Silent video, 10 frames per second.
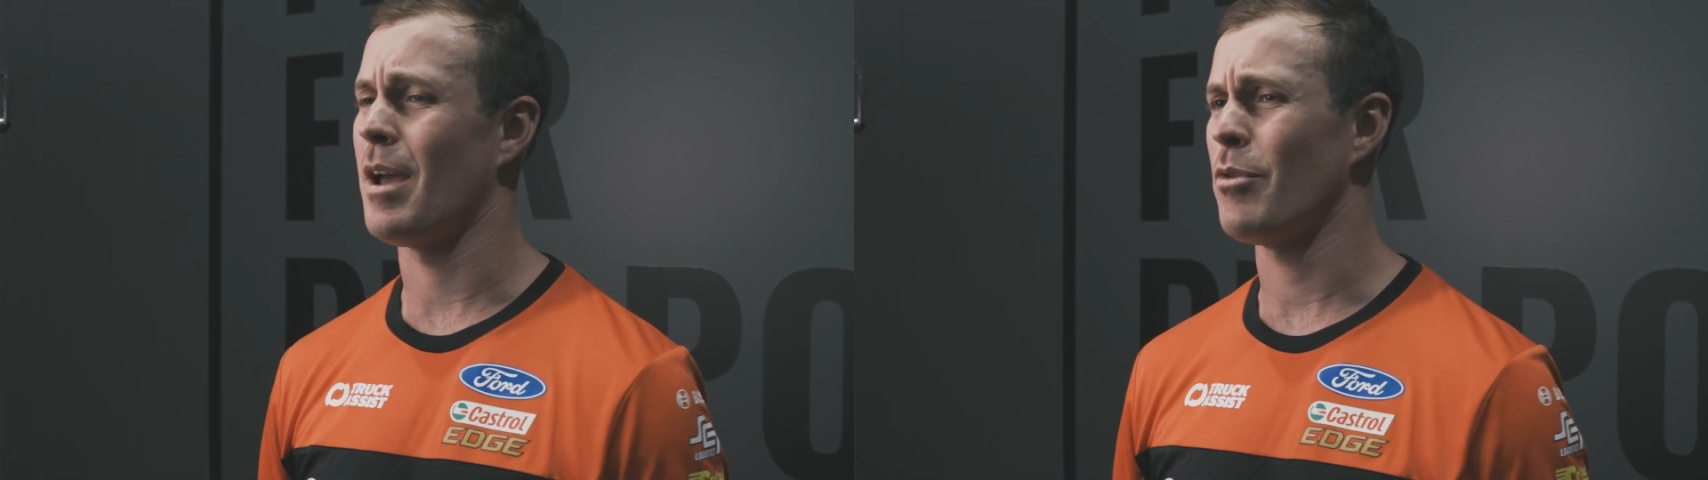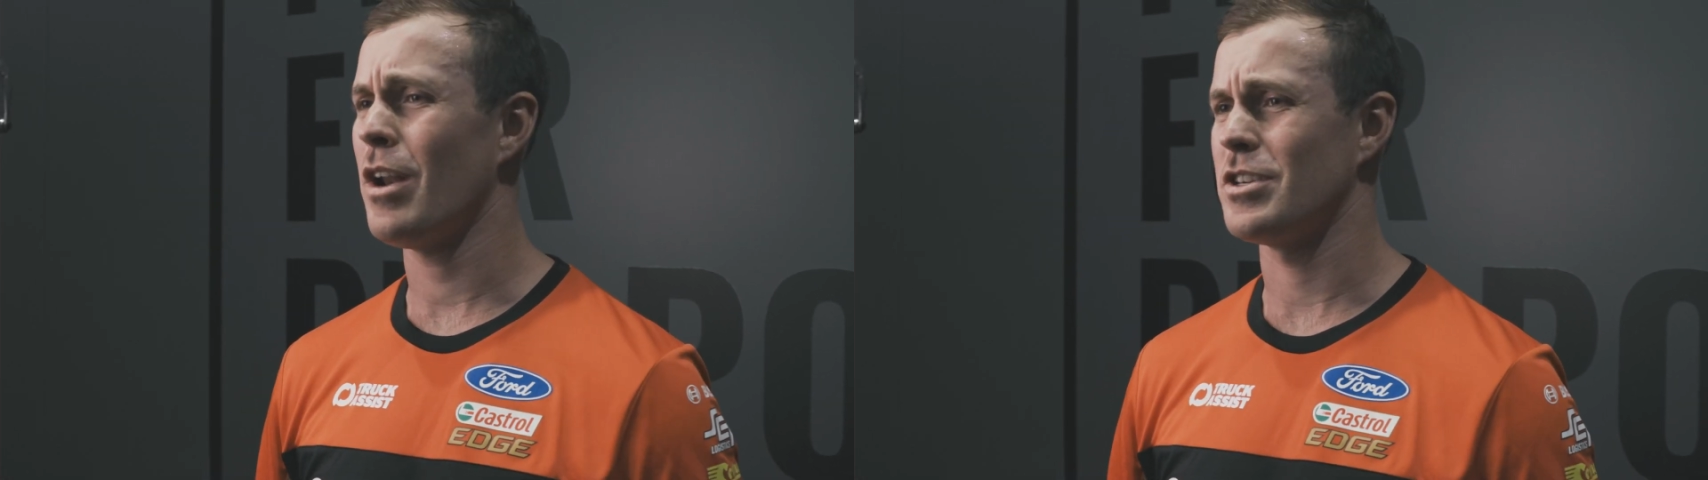
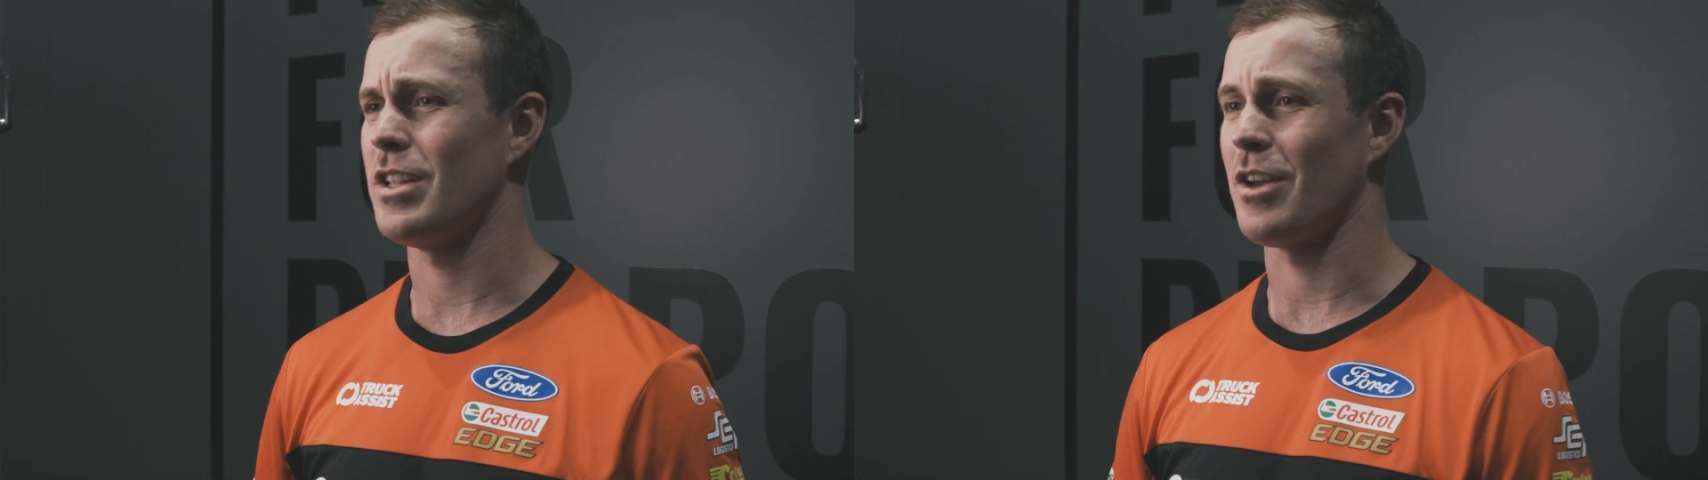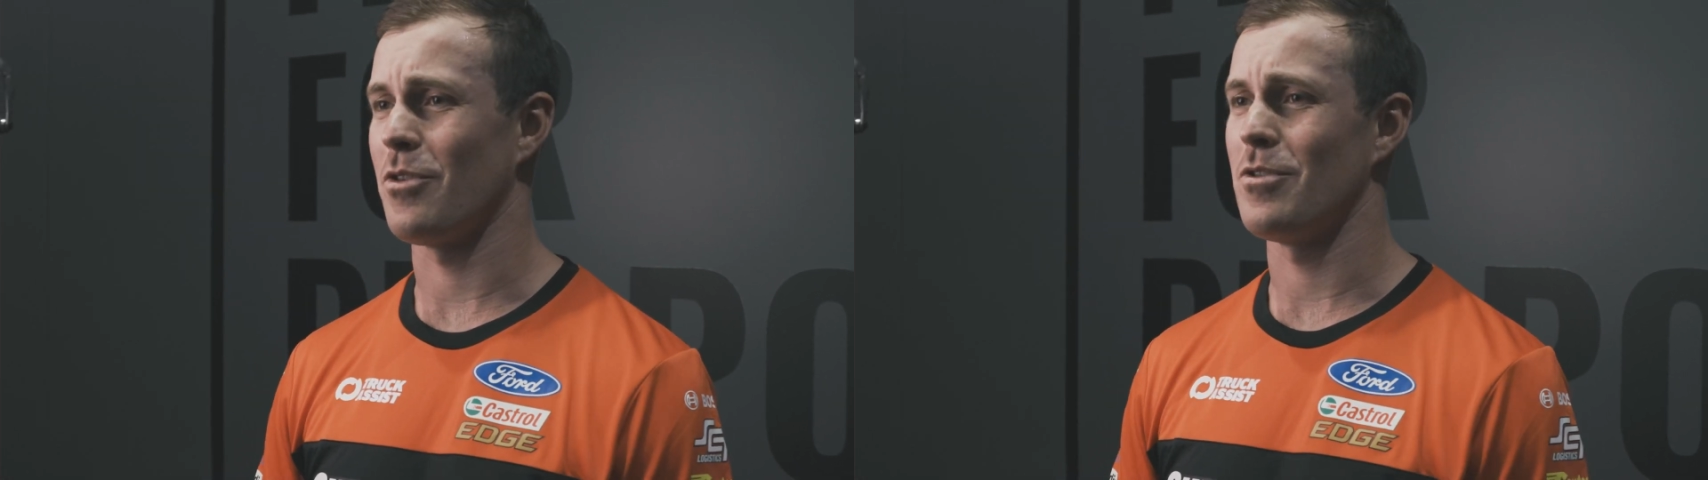I'm not actually
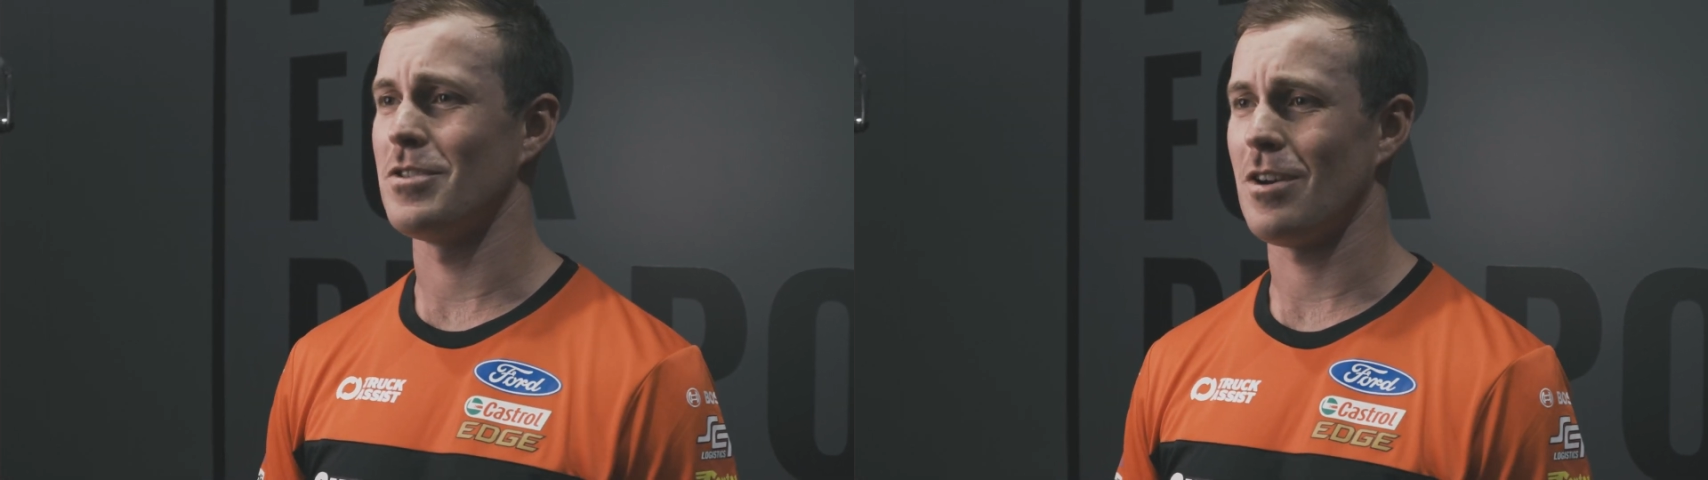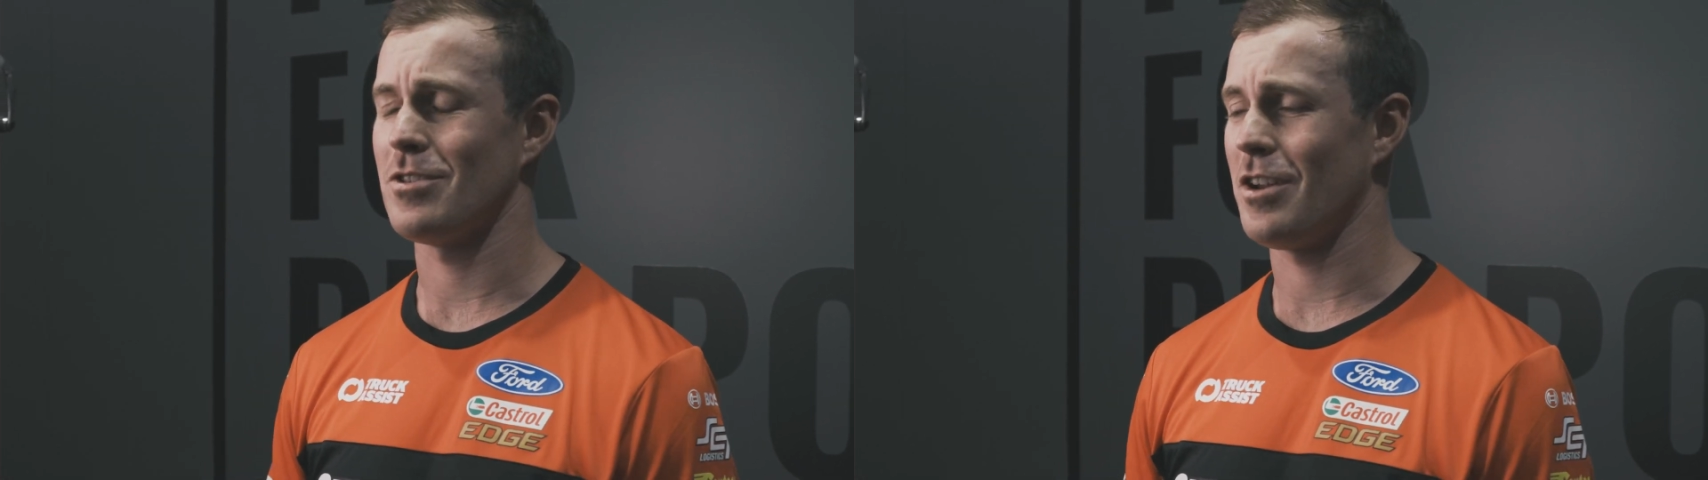that good,
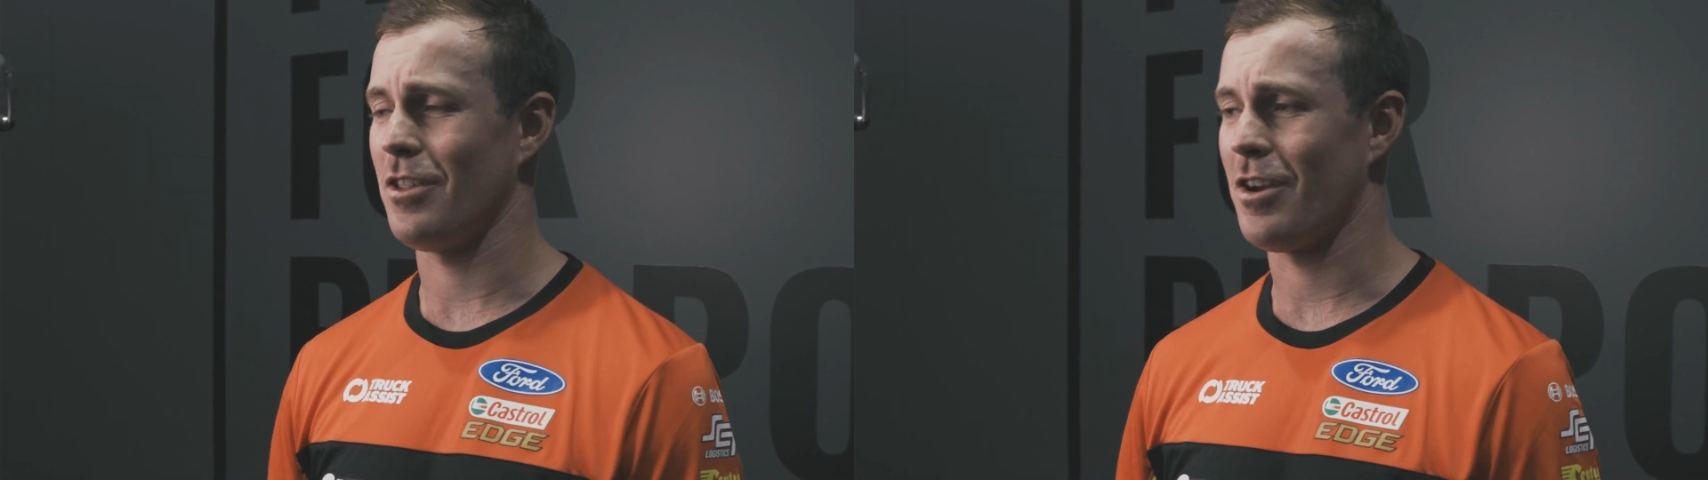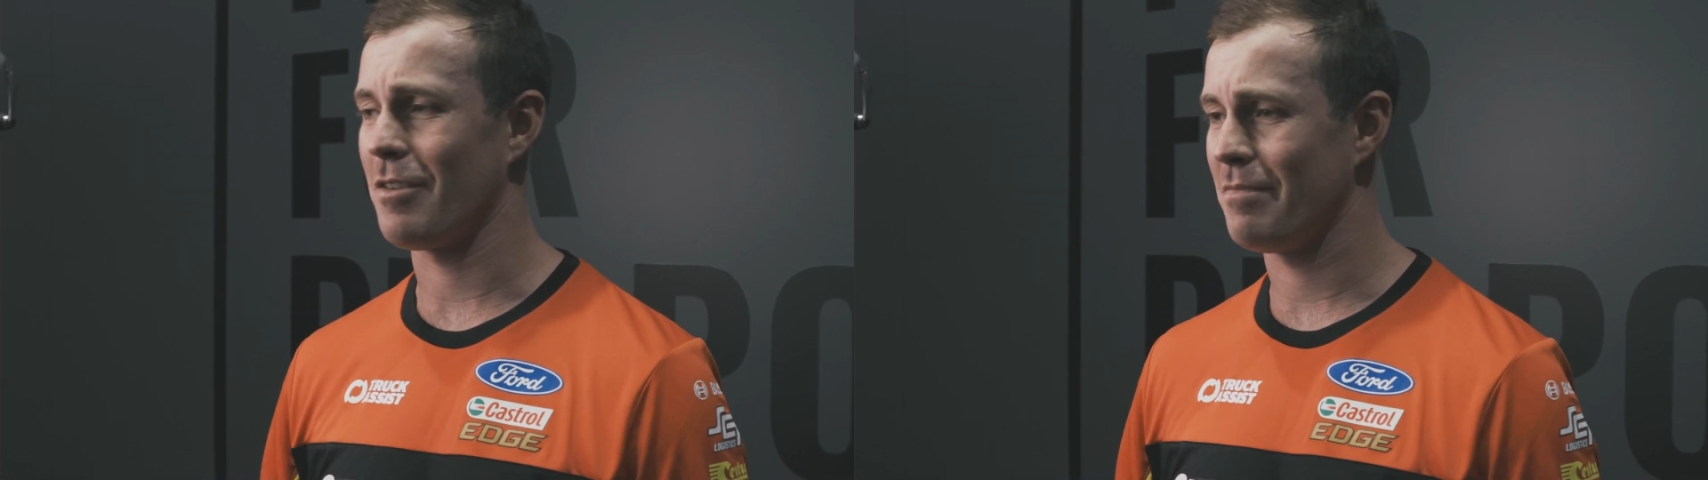so I was only
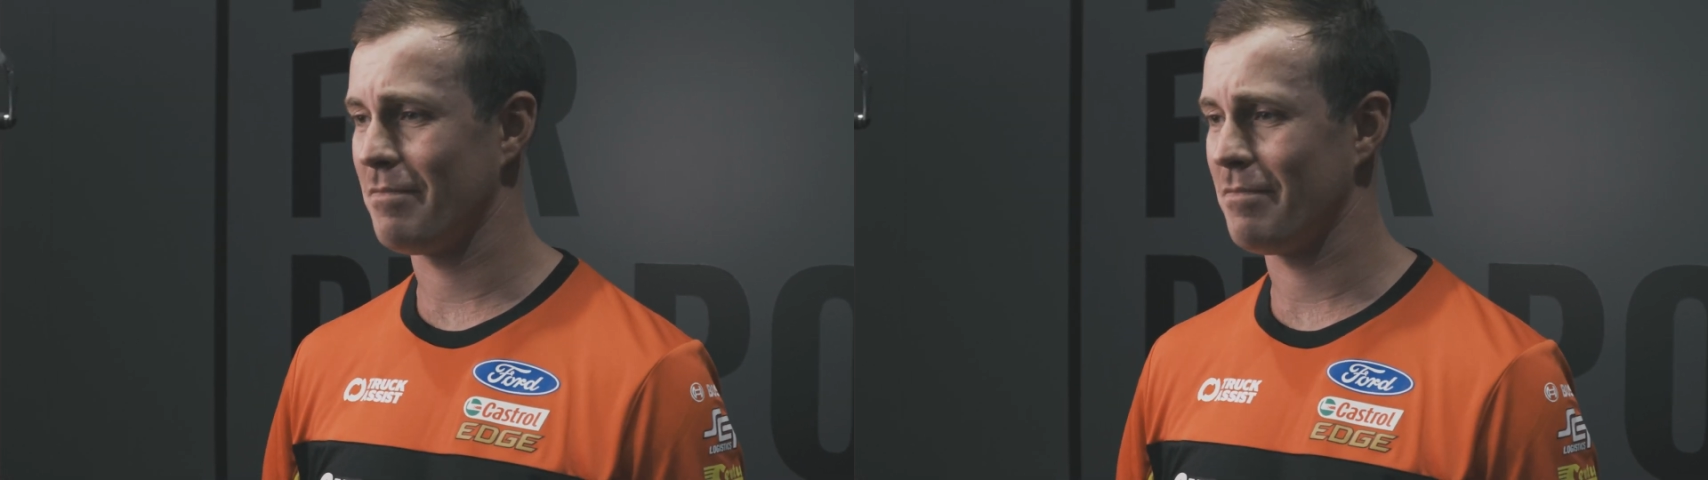like